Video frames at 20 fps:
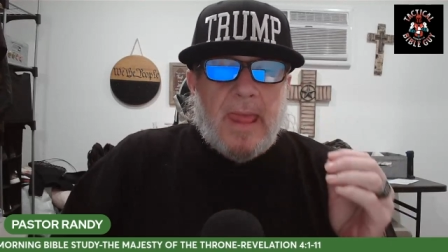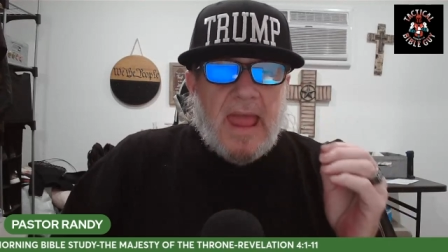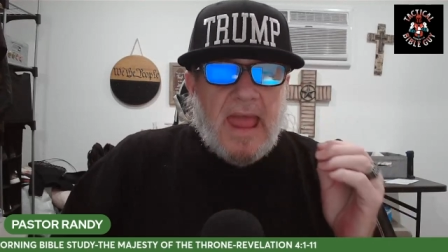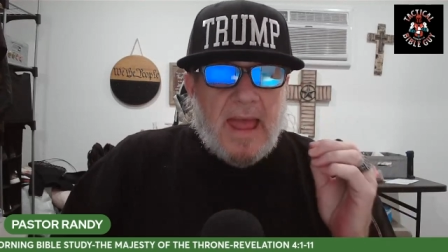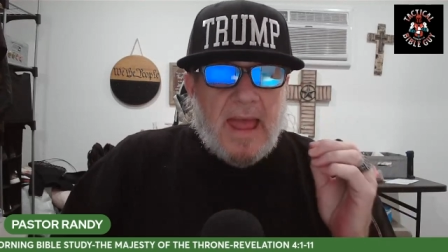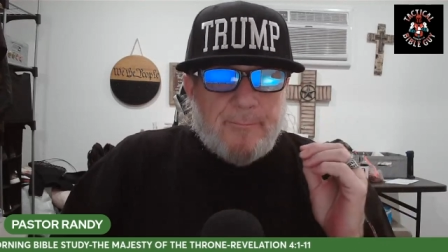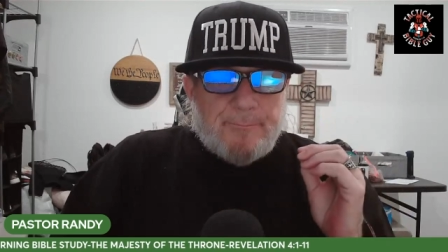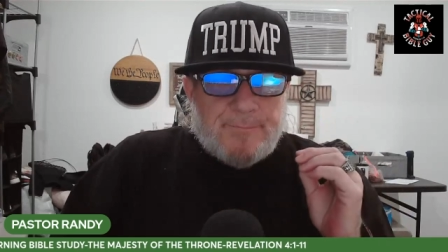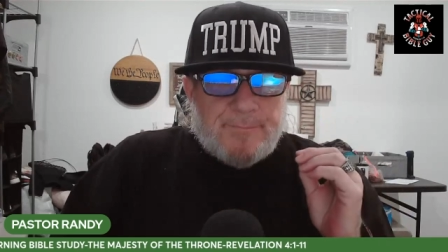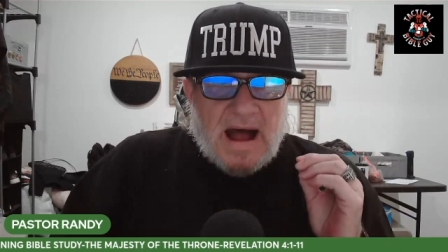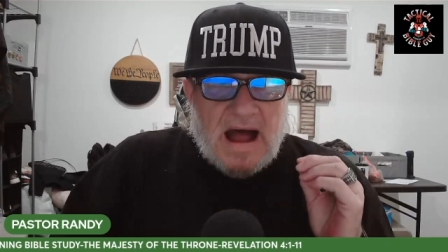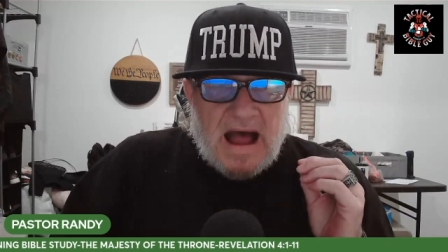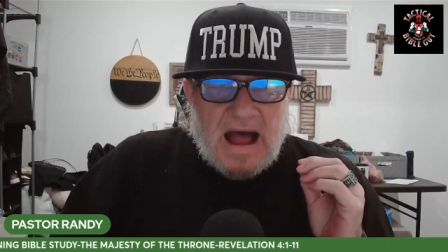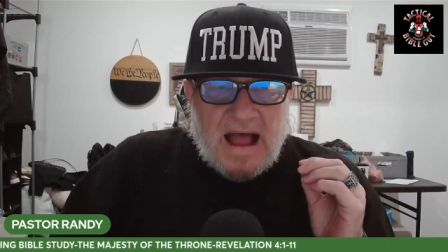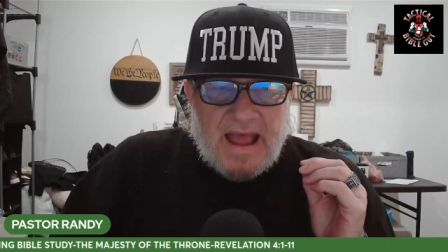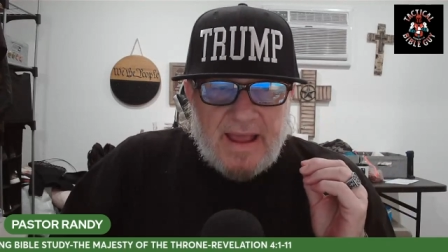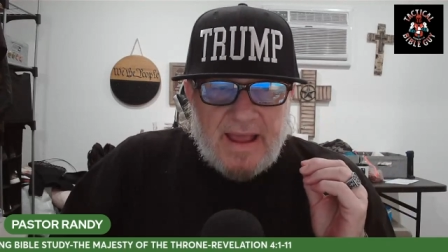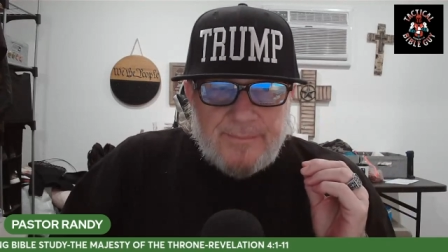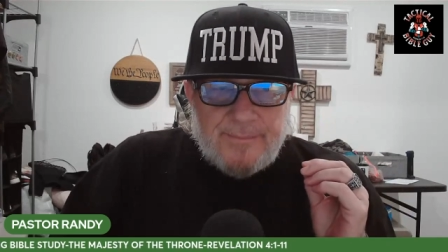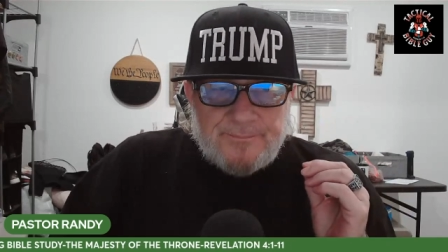and
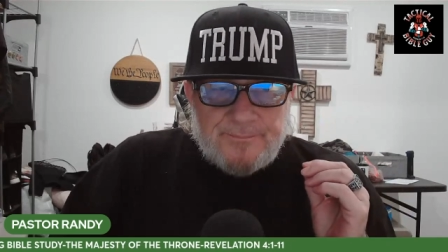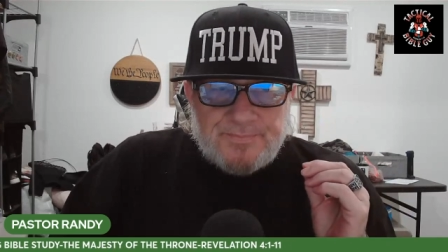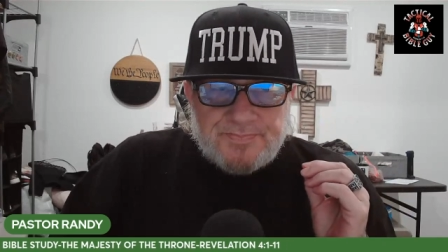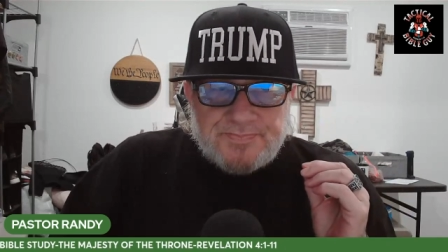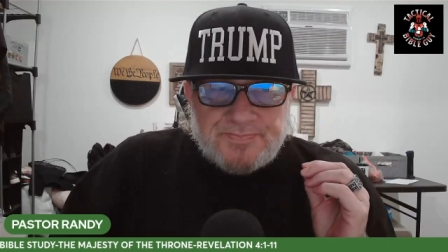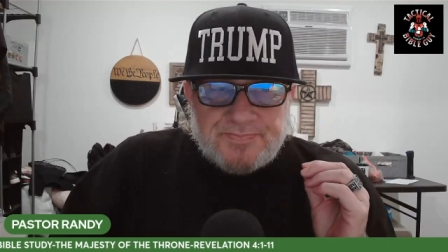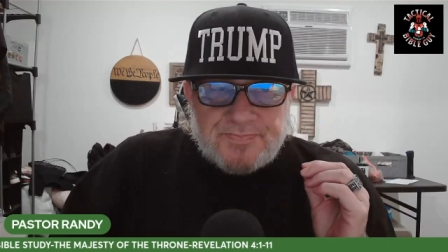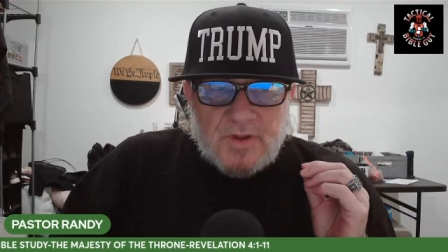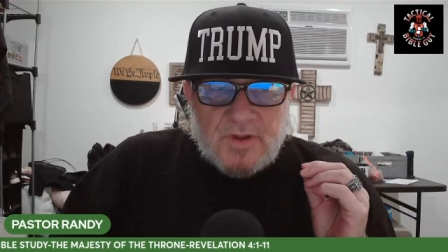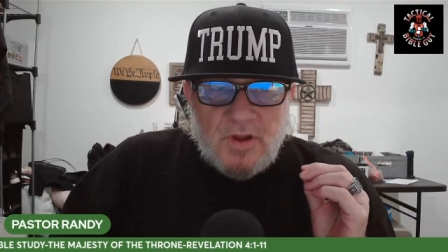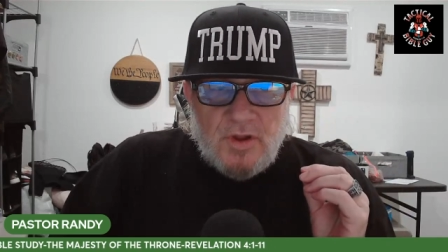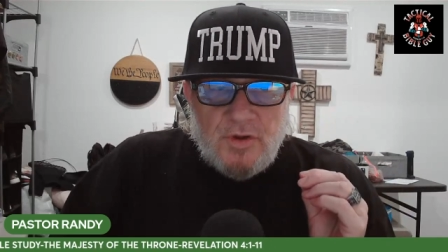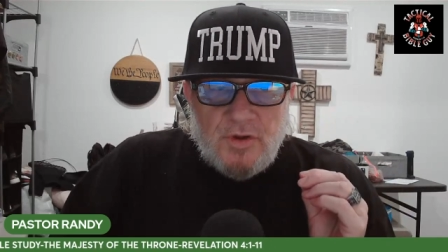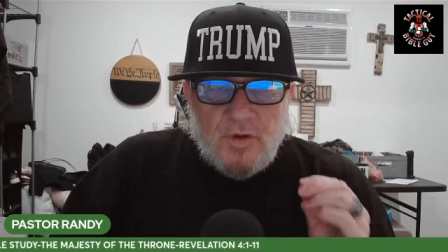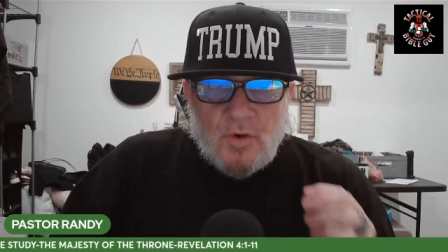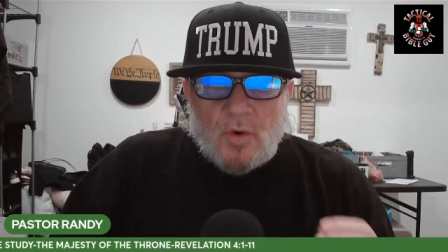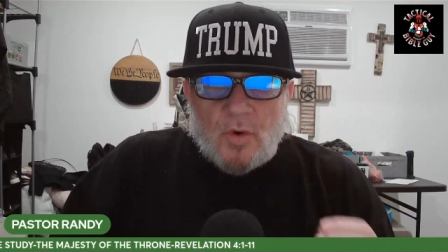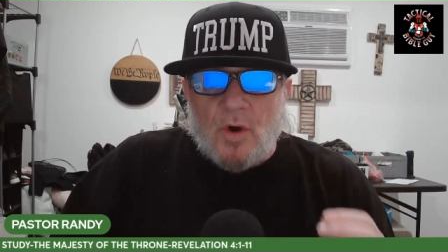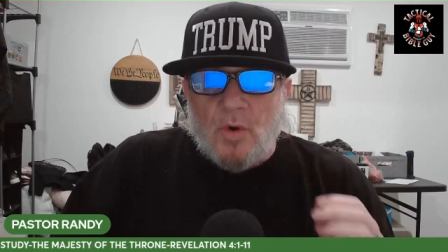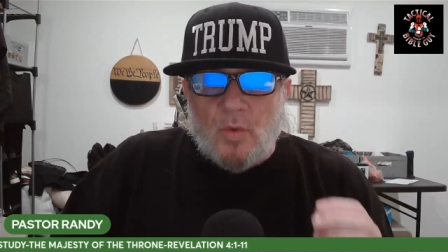by
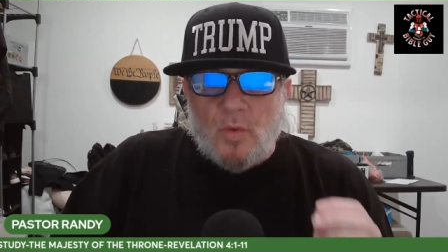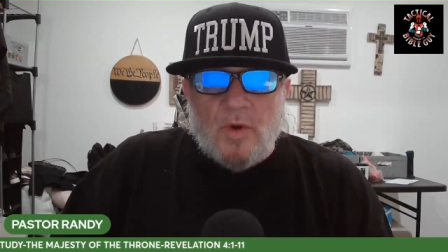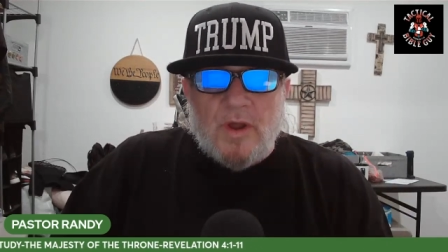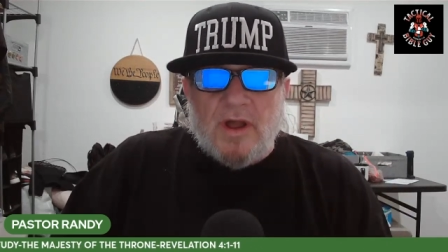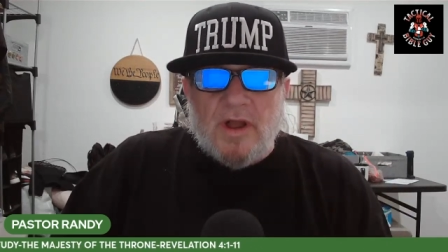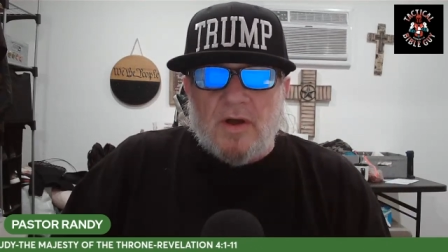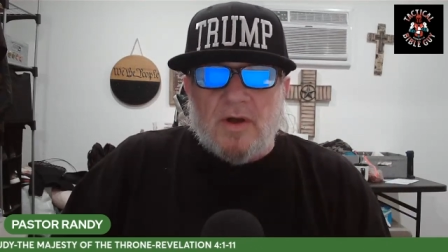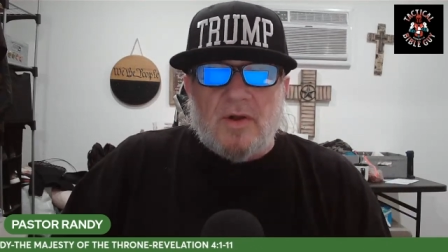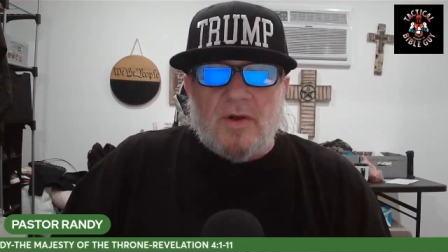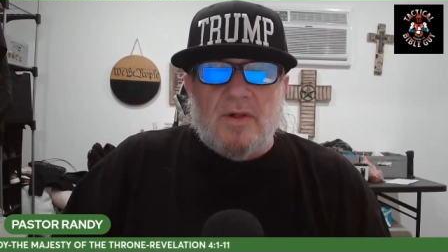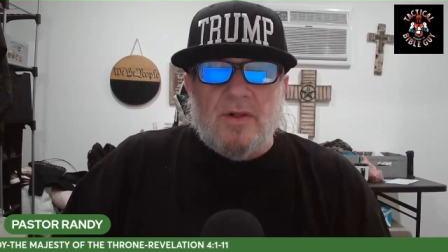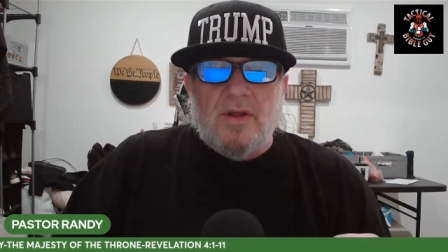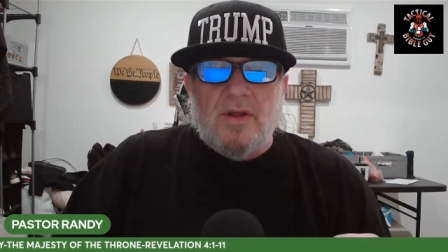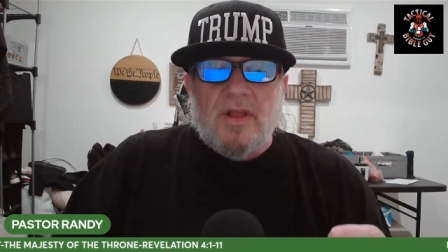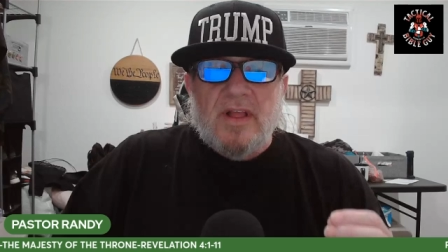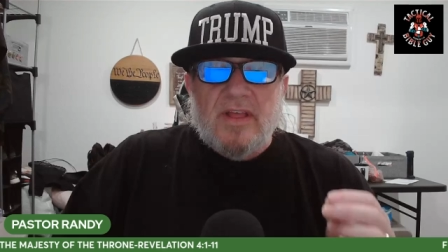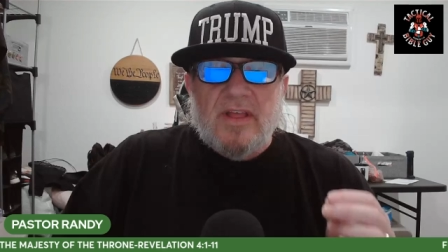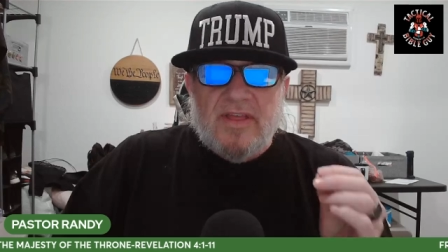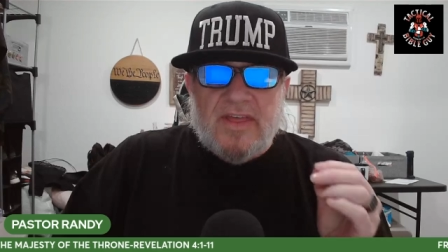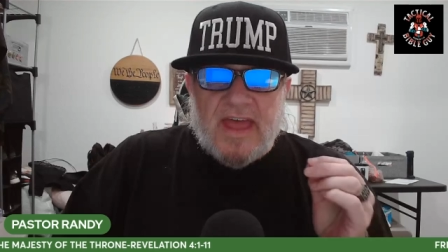your will
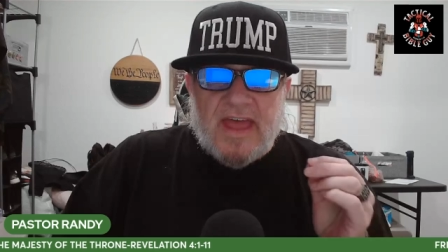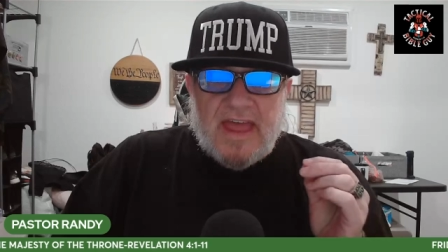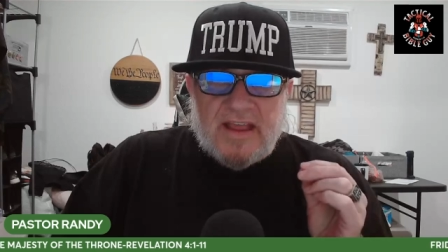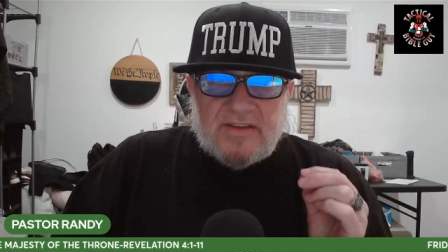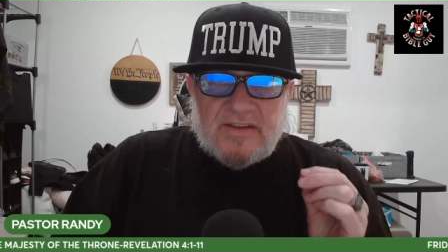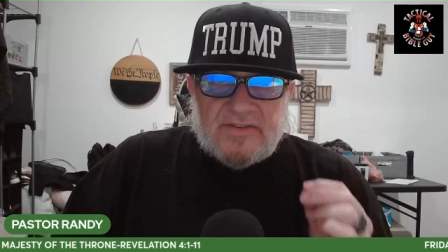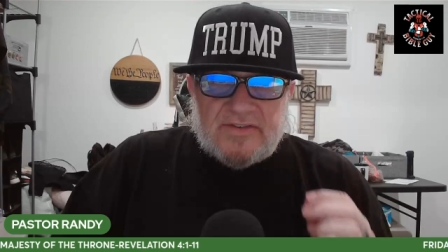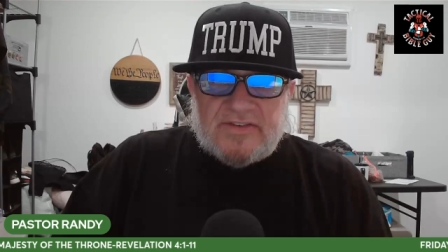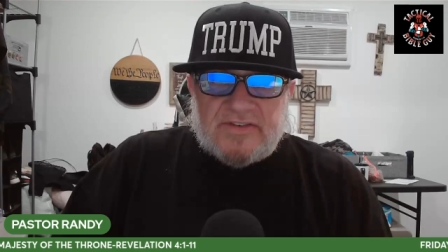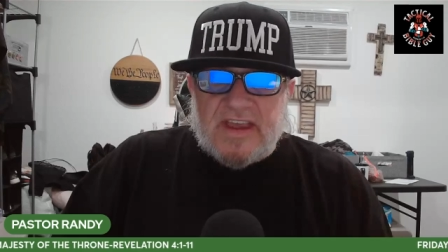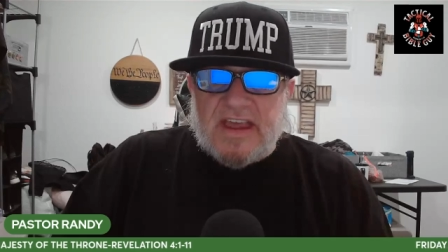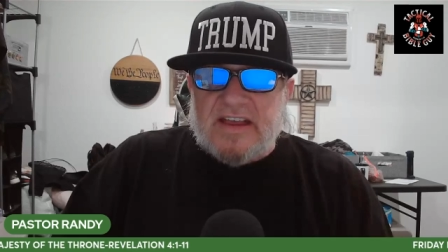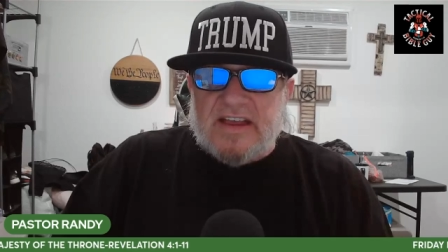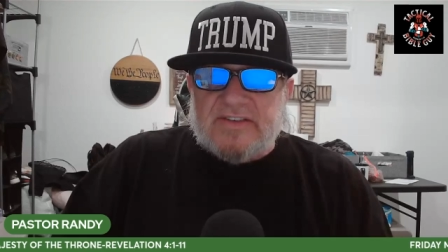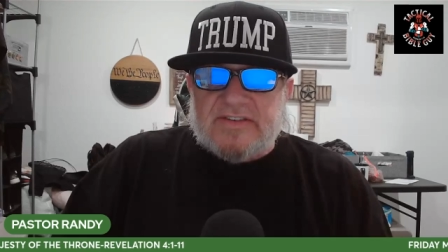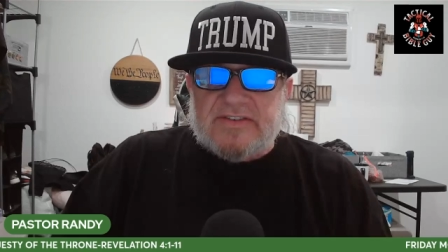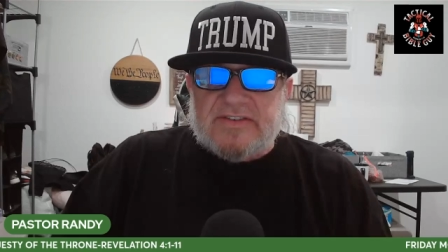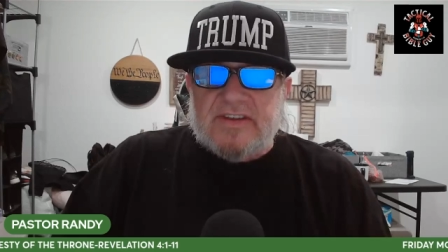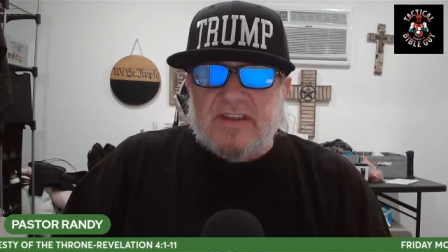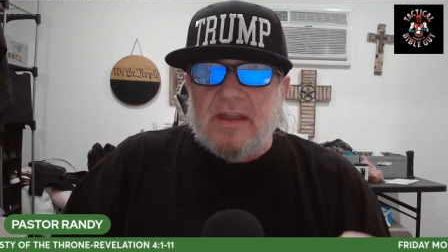they
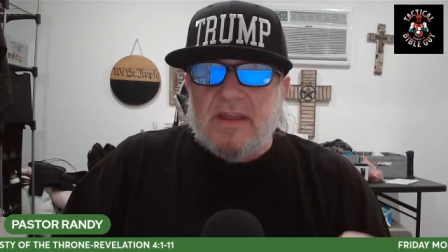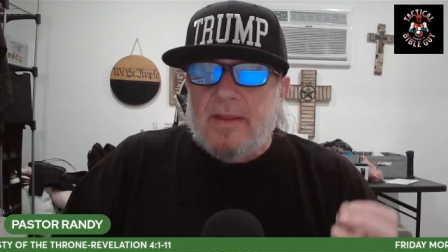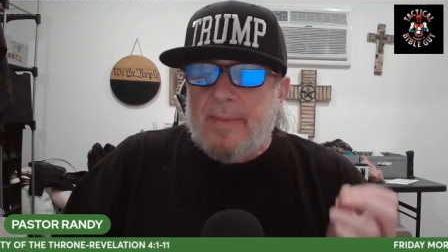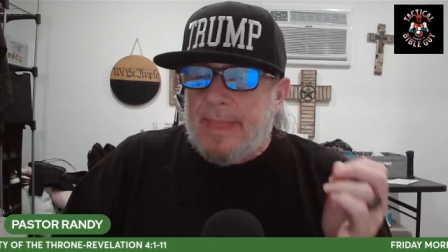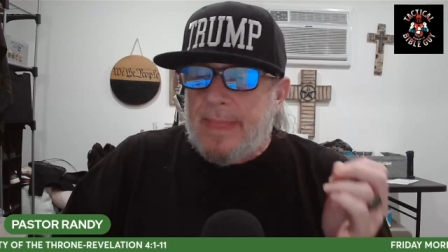exist